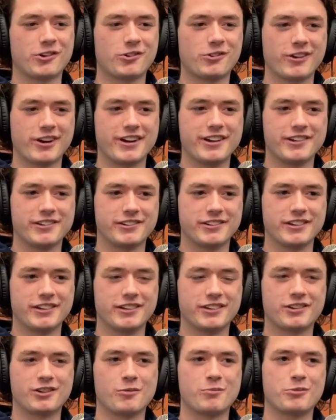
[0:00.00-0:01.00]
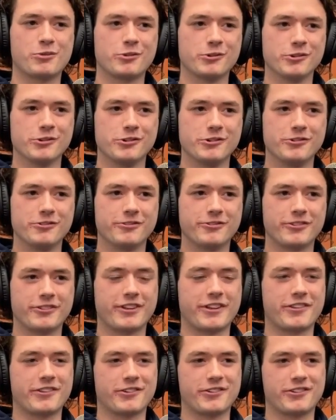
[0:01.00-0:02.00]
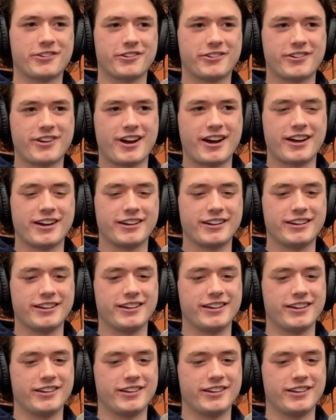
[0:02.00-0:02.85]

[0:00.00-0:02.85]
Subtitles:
crazy to prove that their society